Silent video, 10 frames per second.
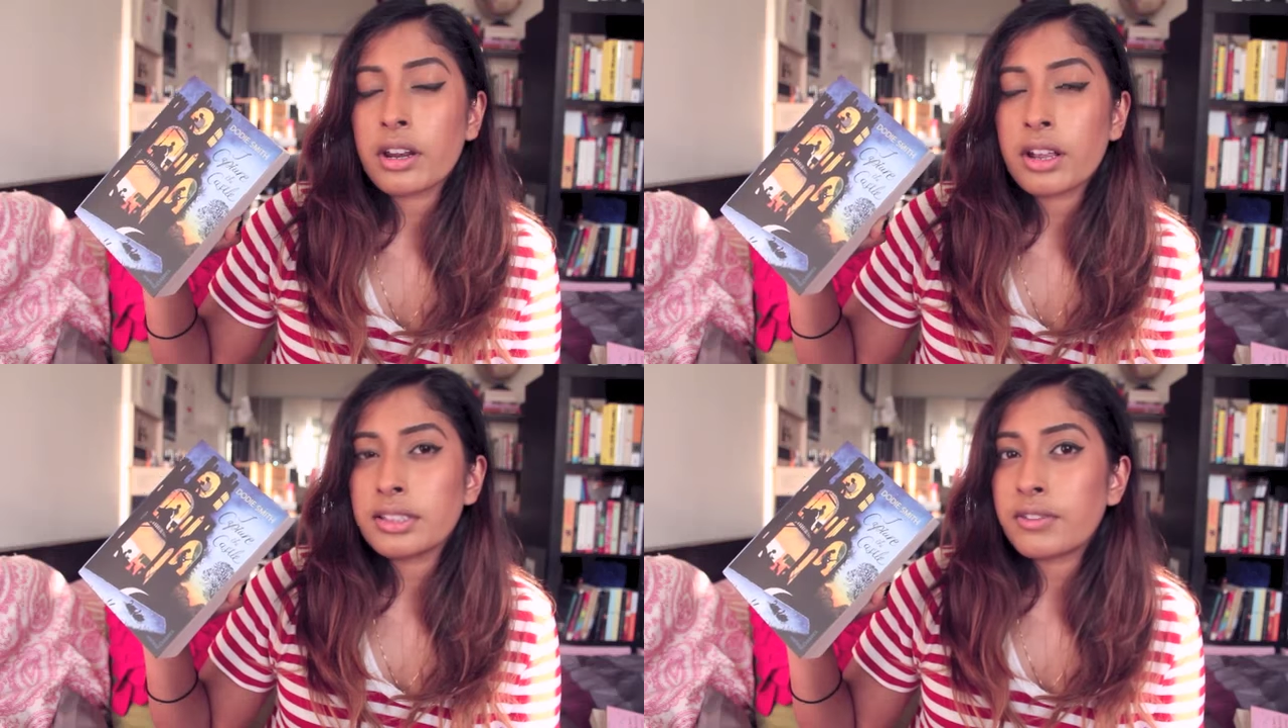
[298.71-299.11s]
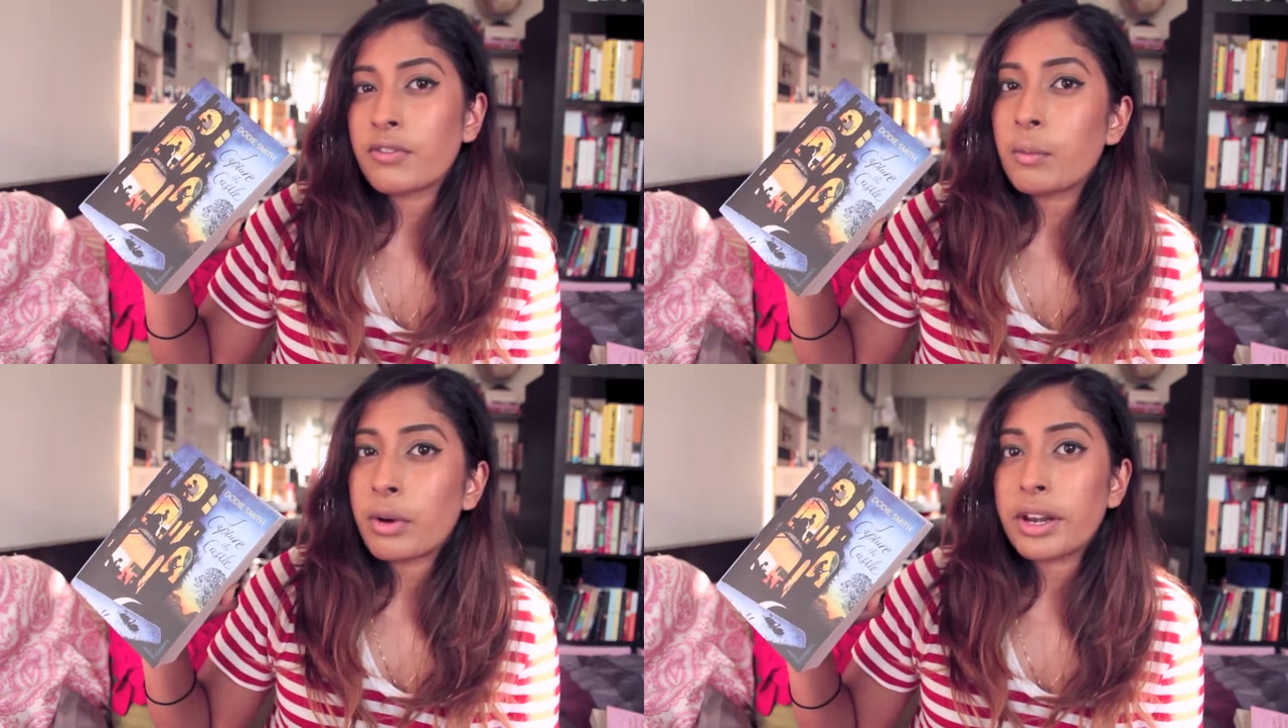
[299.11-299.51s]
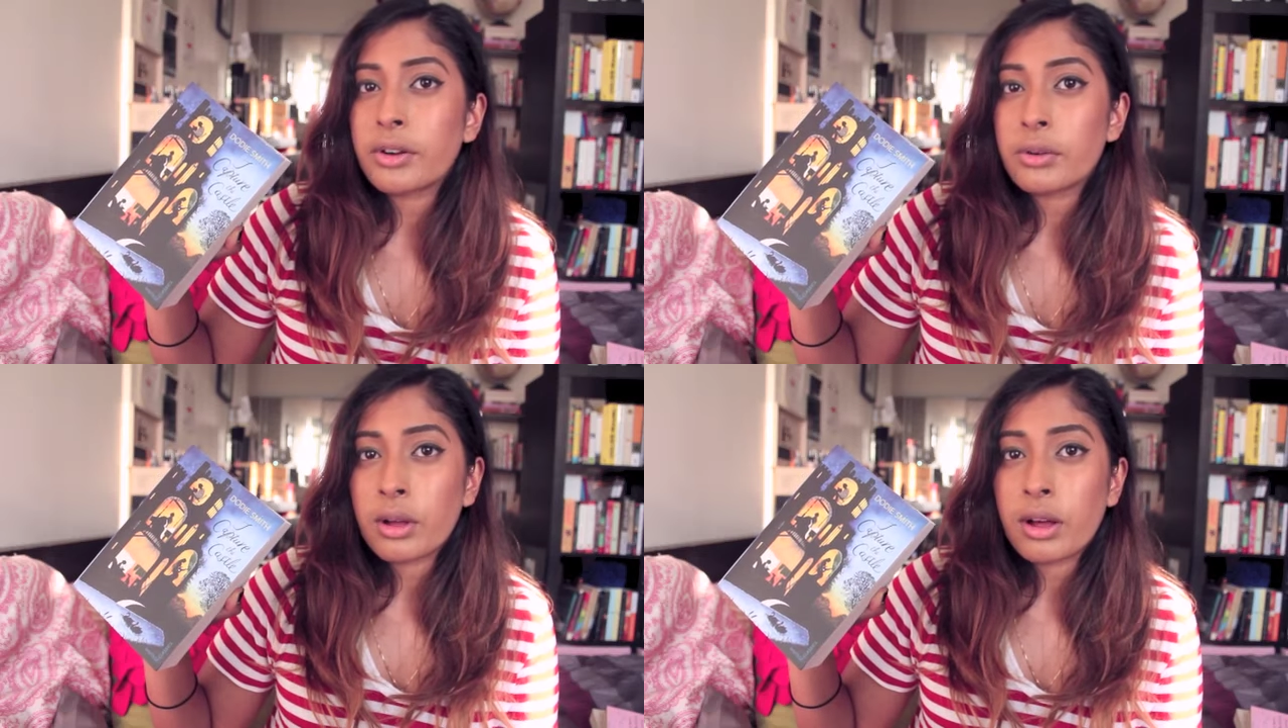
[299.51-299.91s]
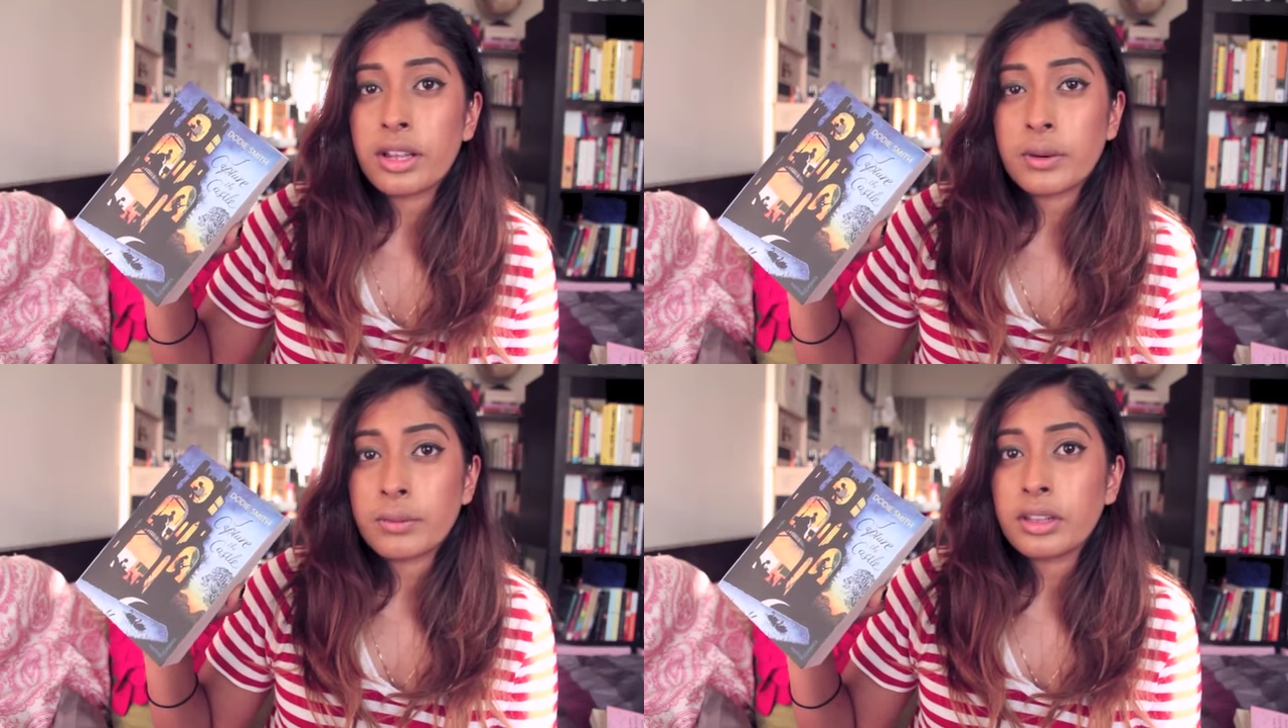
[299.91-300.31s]
because from what I recall,
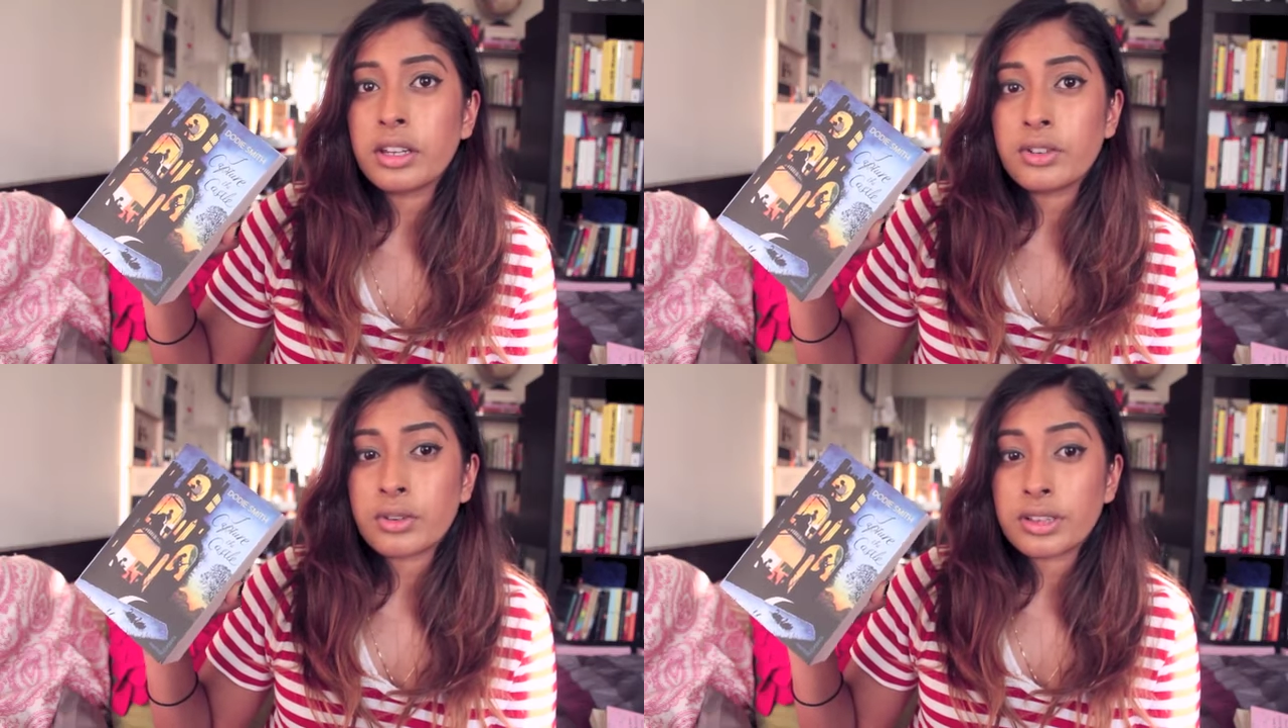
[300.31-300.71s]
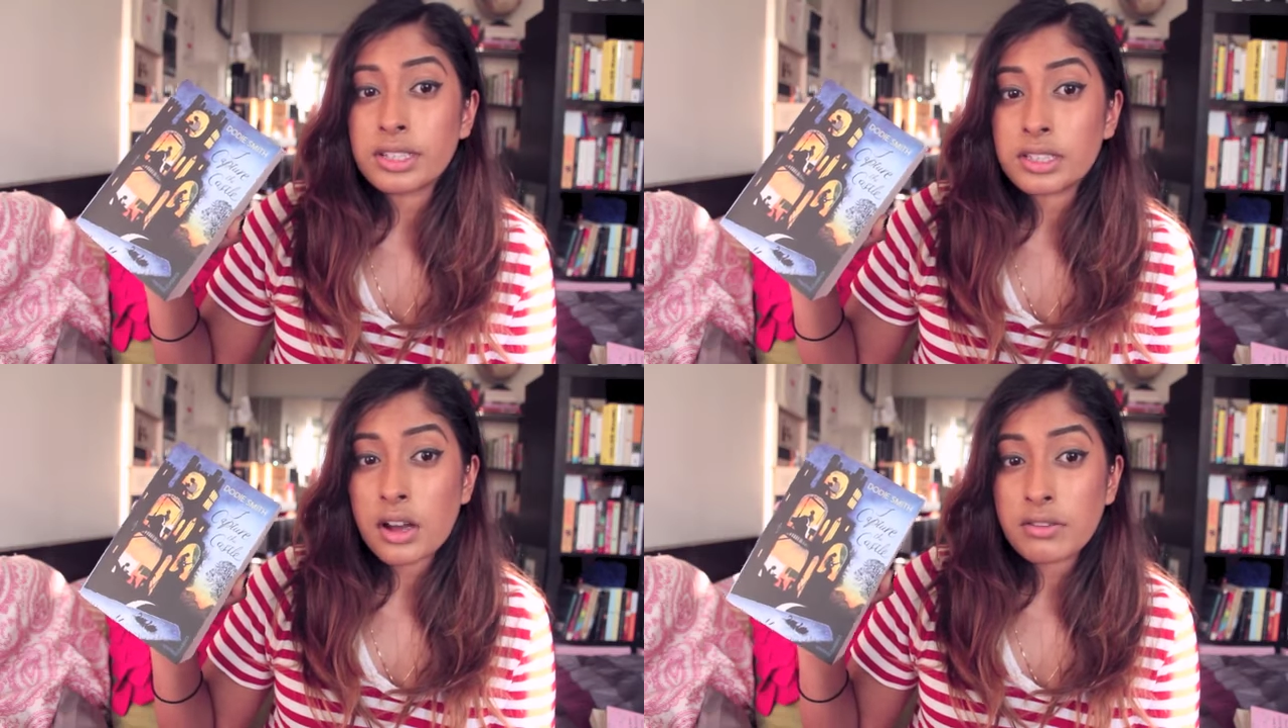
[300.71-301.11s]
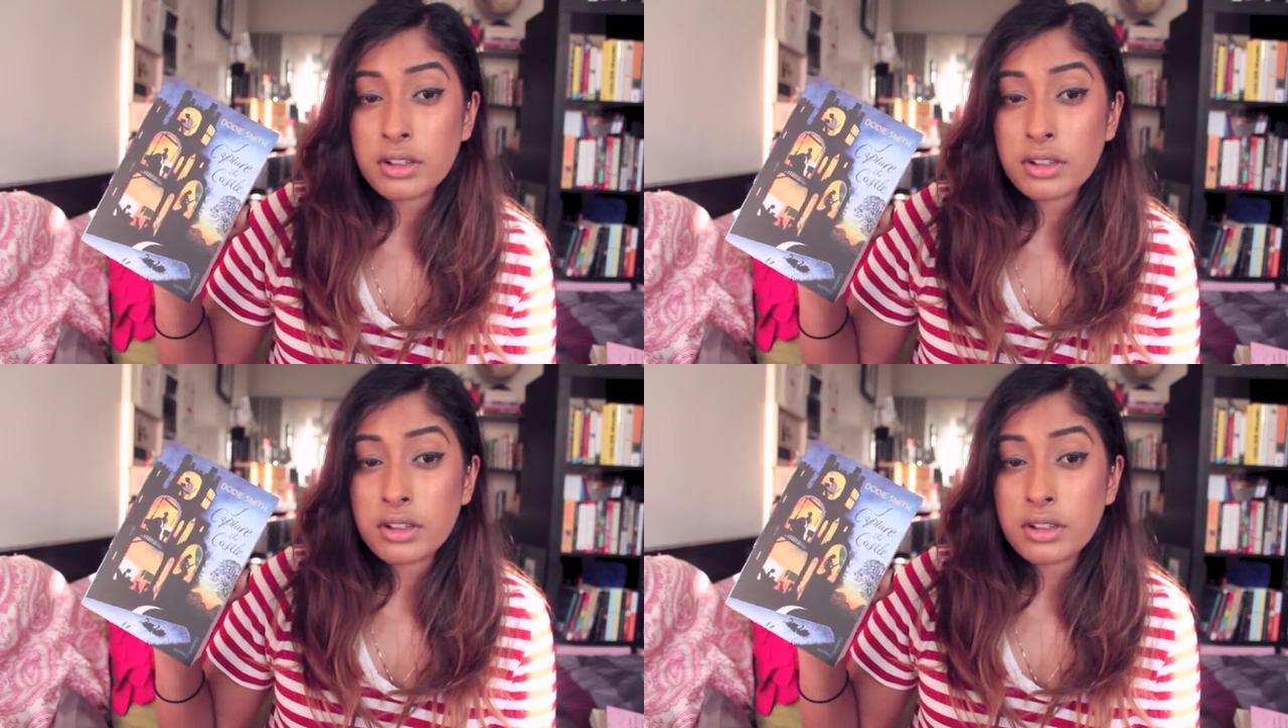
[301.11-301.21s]
I really adored this novel,